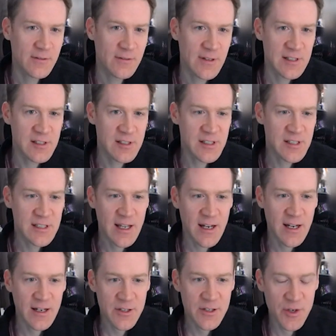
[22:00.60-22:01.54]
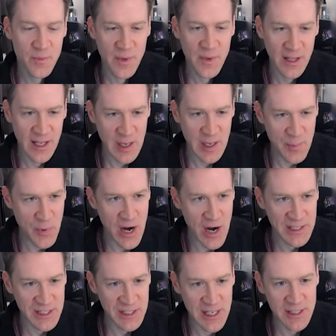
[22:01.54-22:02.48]
whereas instead it should be like a
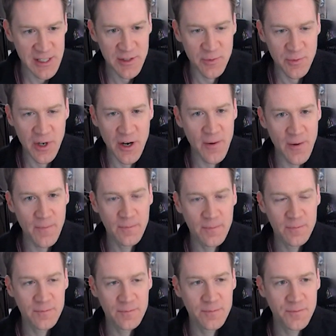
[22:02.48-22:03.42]
process where